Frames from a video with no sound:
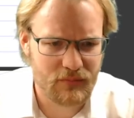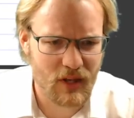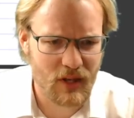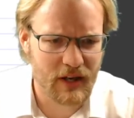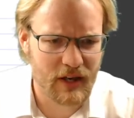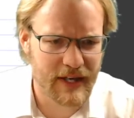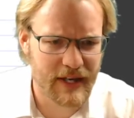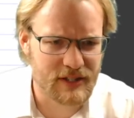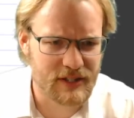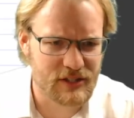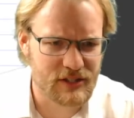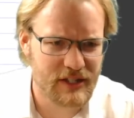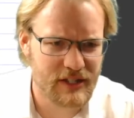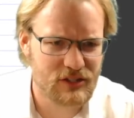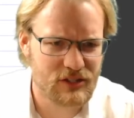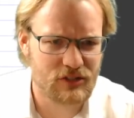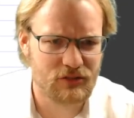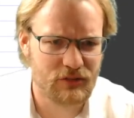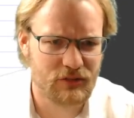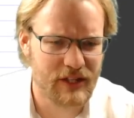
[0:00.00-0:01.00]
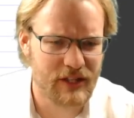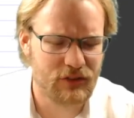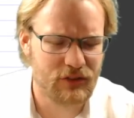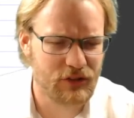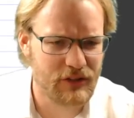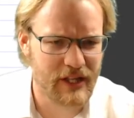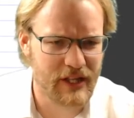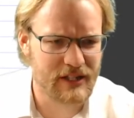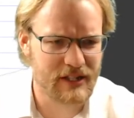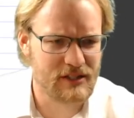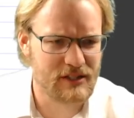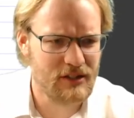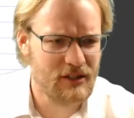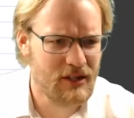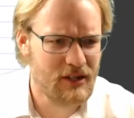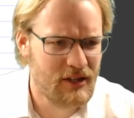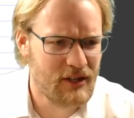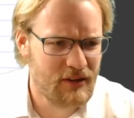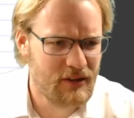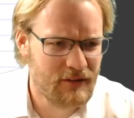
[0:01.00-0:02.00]
Okay, so let's run through that
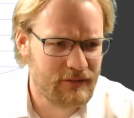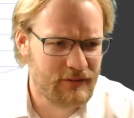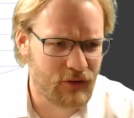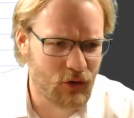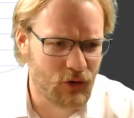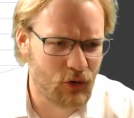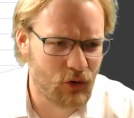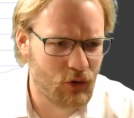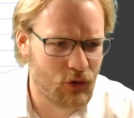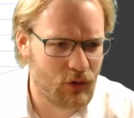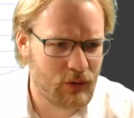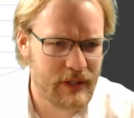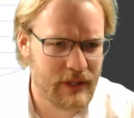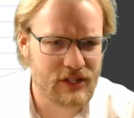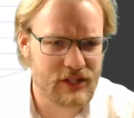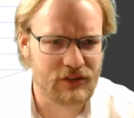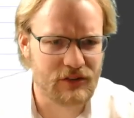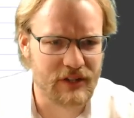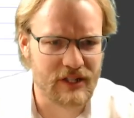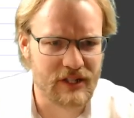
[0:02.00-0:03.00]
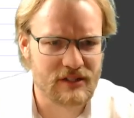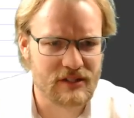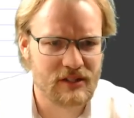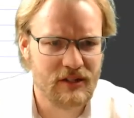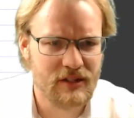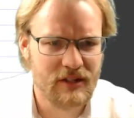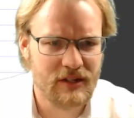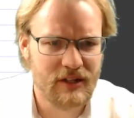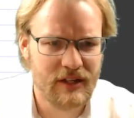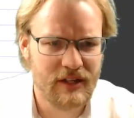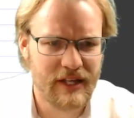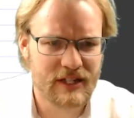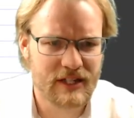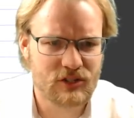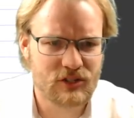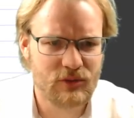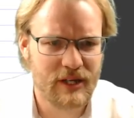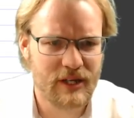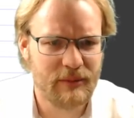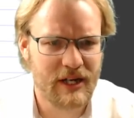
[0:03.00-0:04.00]
for each of these. X
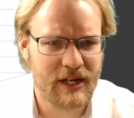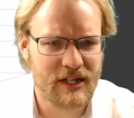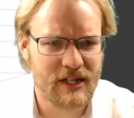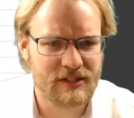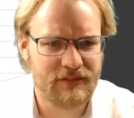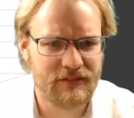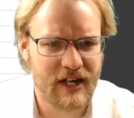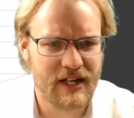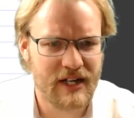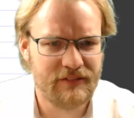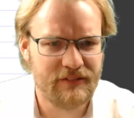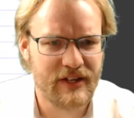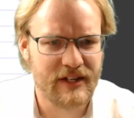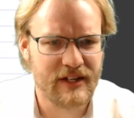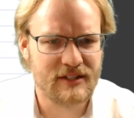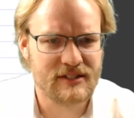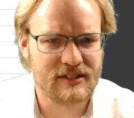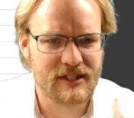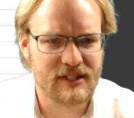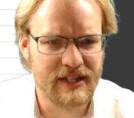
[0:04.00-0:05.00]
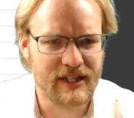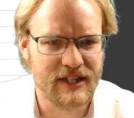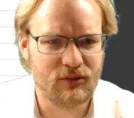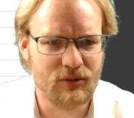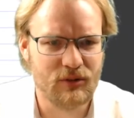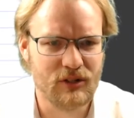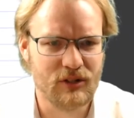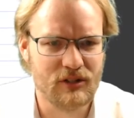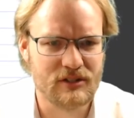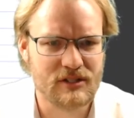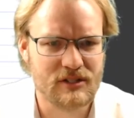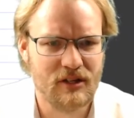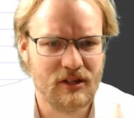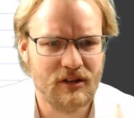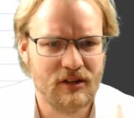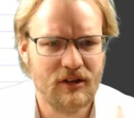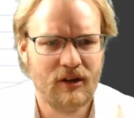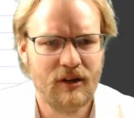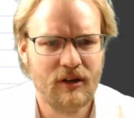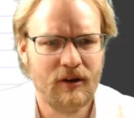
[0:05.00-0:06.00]
squared minus 5x equals
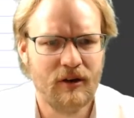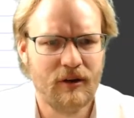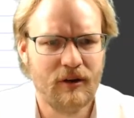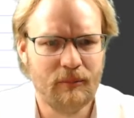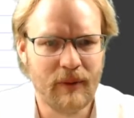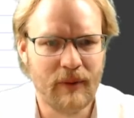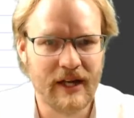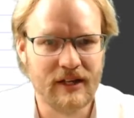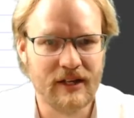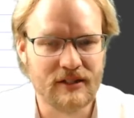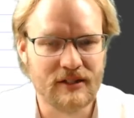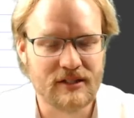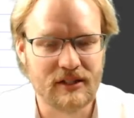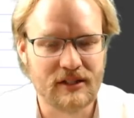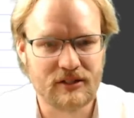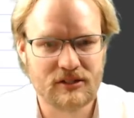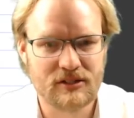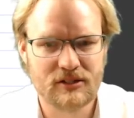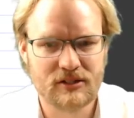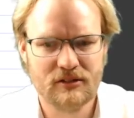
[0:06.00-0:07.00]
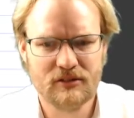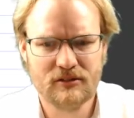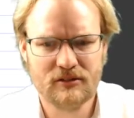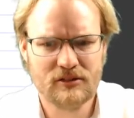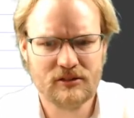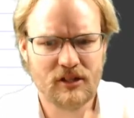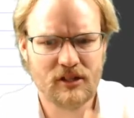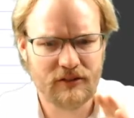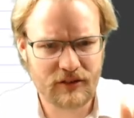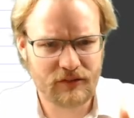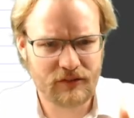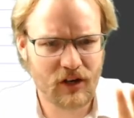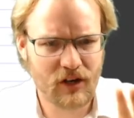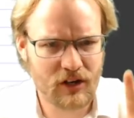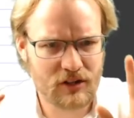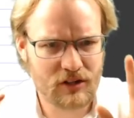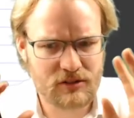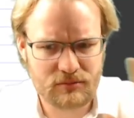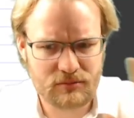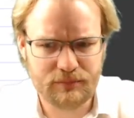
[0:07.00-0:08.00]
minus 6. So if you've got
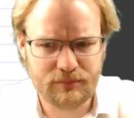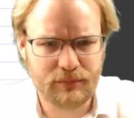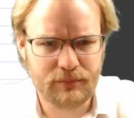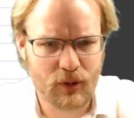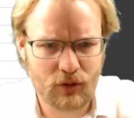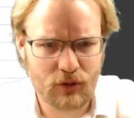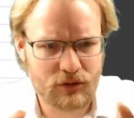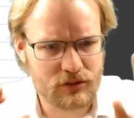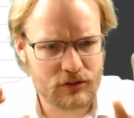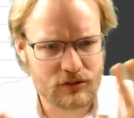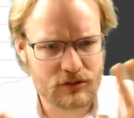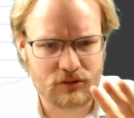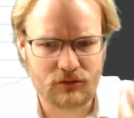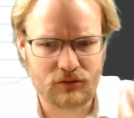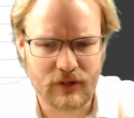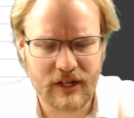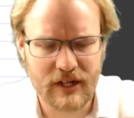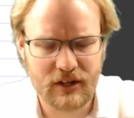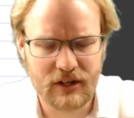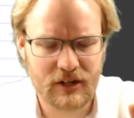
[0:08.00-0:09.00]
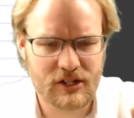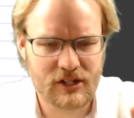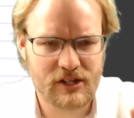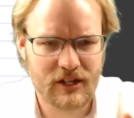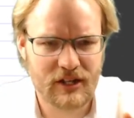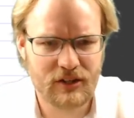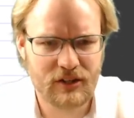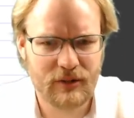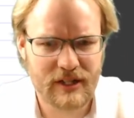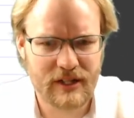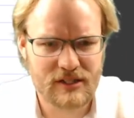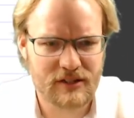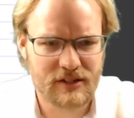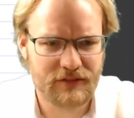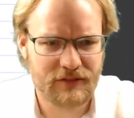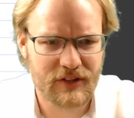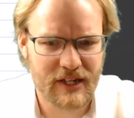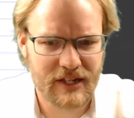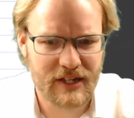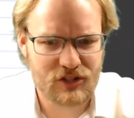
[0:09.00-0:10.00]
it, pause, relook at your other ones if
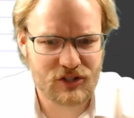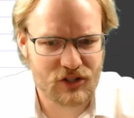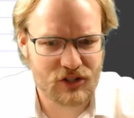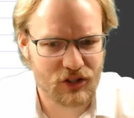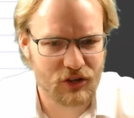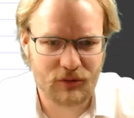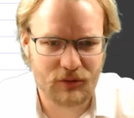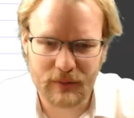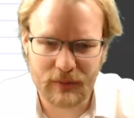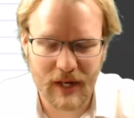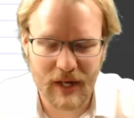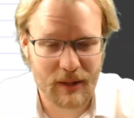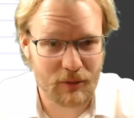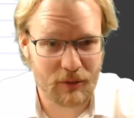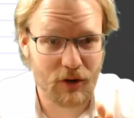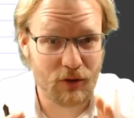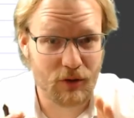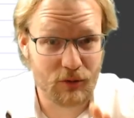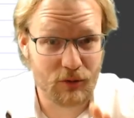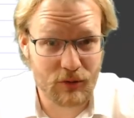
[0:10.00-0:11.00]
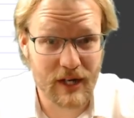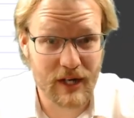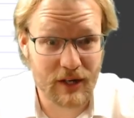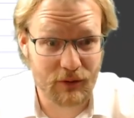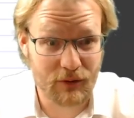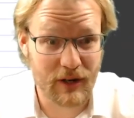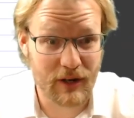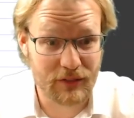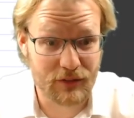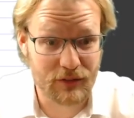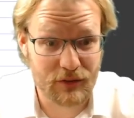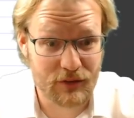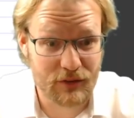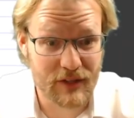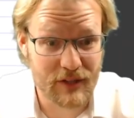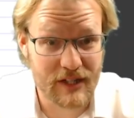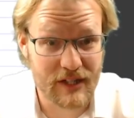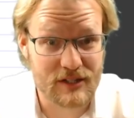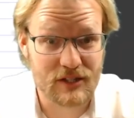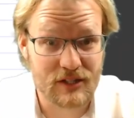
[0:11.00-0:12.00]
you need to, but I'm going to really run through
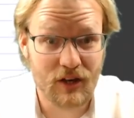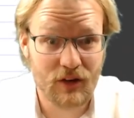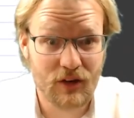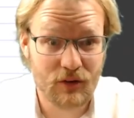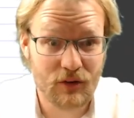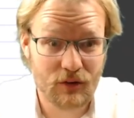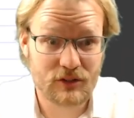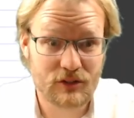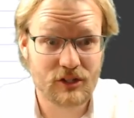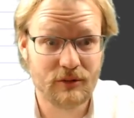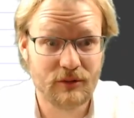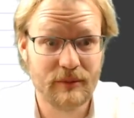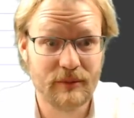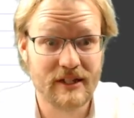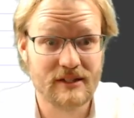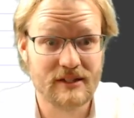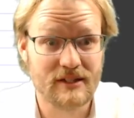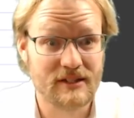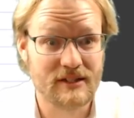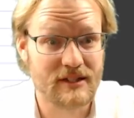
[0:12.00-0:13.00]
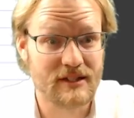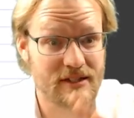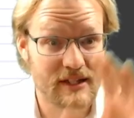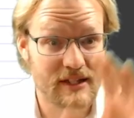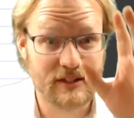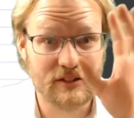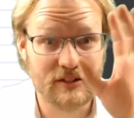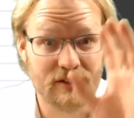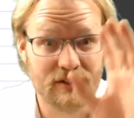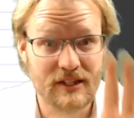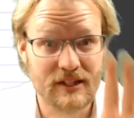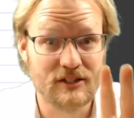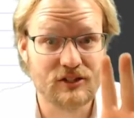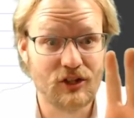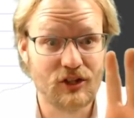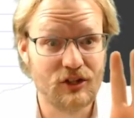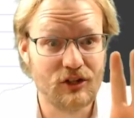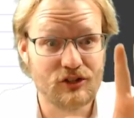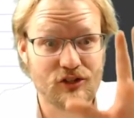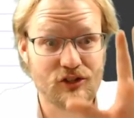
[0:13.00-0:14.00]
these. Also means, as I said, these
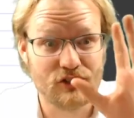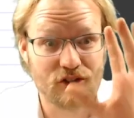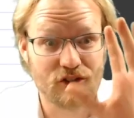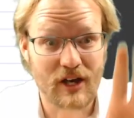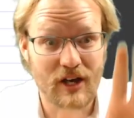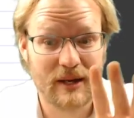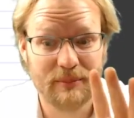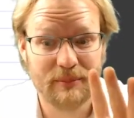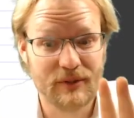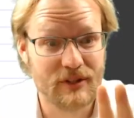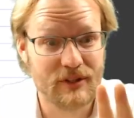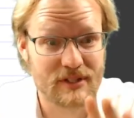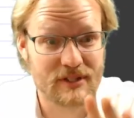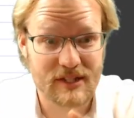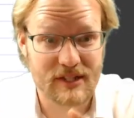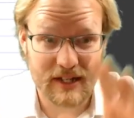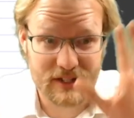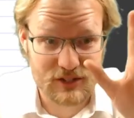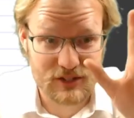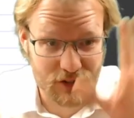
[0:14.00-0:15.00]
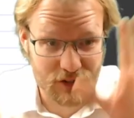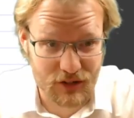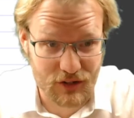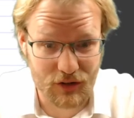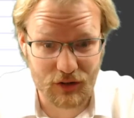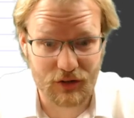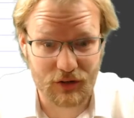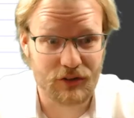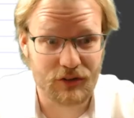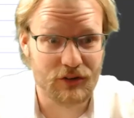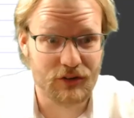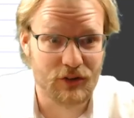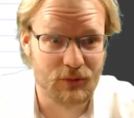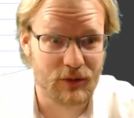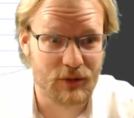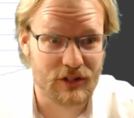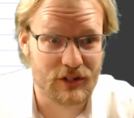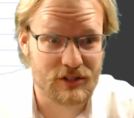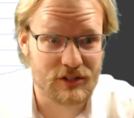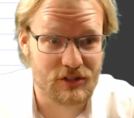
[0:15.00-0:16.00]
solutions are up on the side so you can look through the
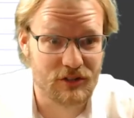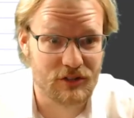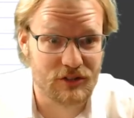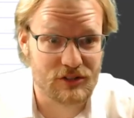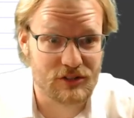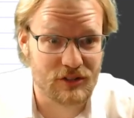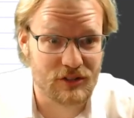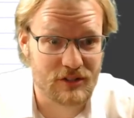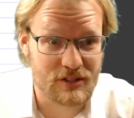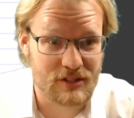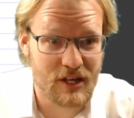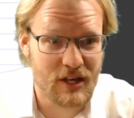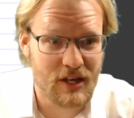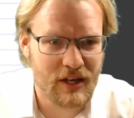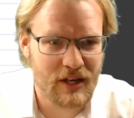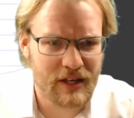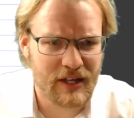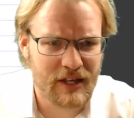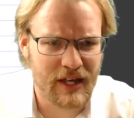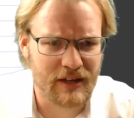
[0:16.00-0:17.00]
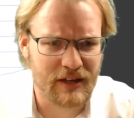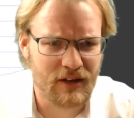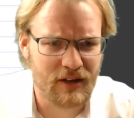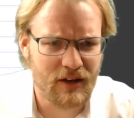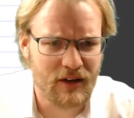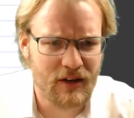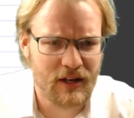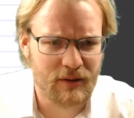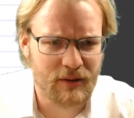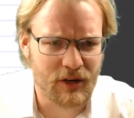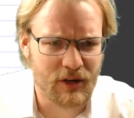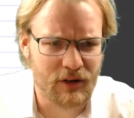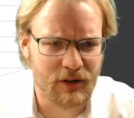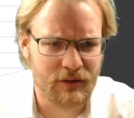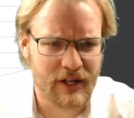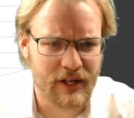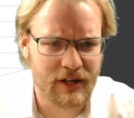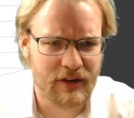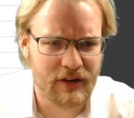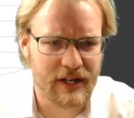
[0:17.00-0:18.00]
worked solutions. Okay, I'm going to
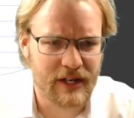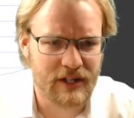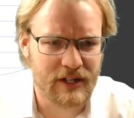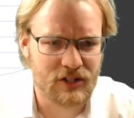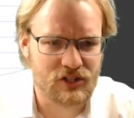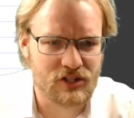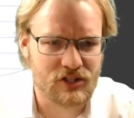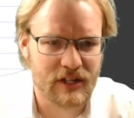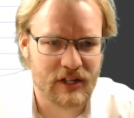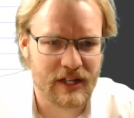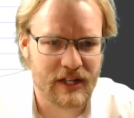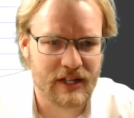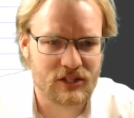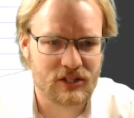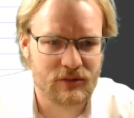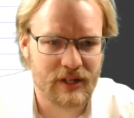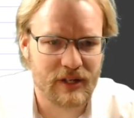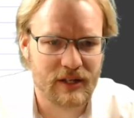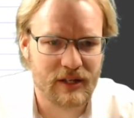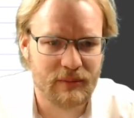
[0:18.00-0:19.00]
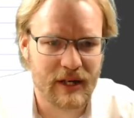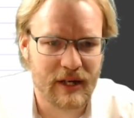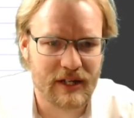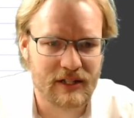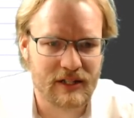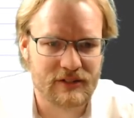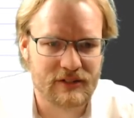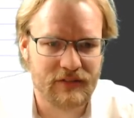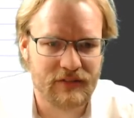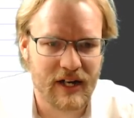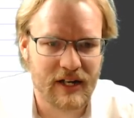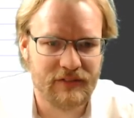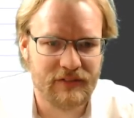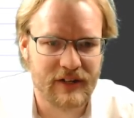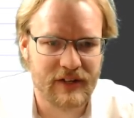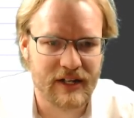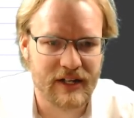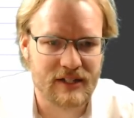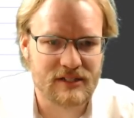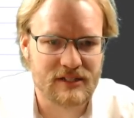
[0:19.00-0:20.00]
rearrange x squared minus
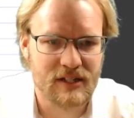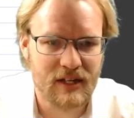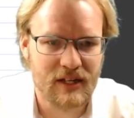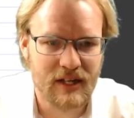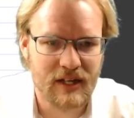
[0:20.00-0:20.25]
5x.